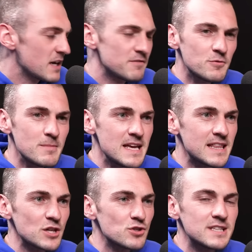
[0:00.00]
And for me,
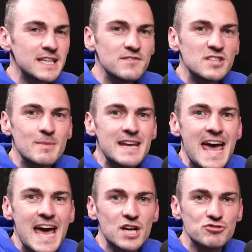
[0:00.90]
that just gives him an
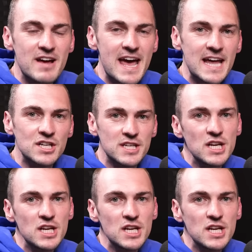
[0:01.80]
extra edge.